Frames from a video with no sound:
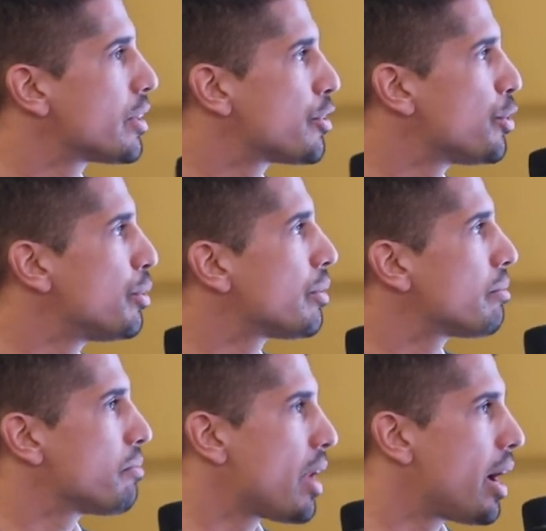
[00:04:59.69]

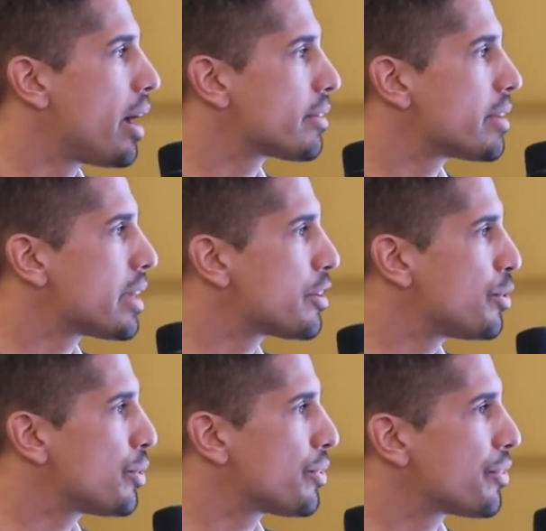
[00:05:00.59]
2
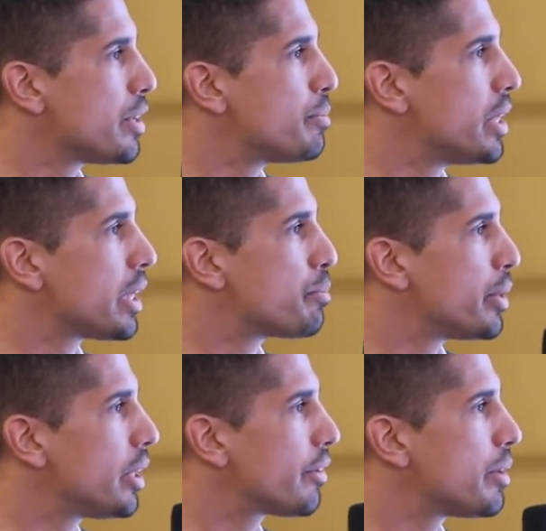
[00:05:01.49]
to 3 million
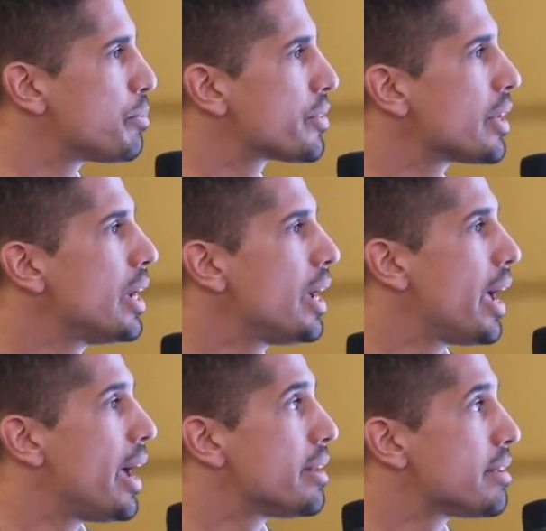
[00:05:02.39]
pilgrims
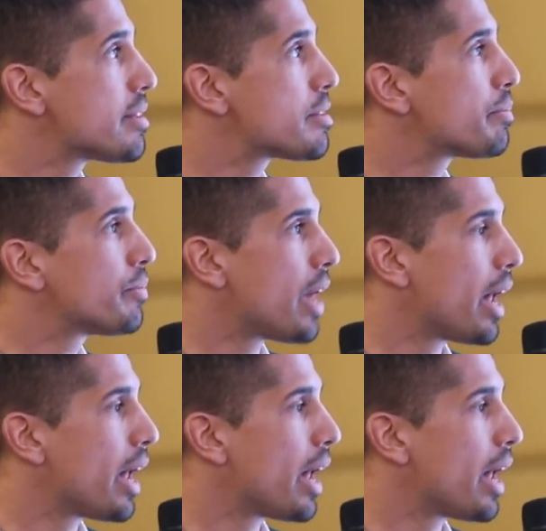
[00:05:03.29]
And this is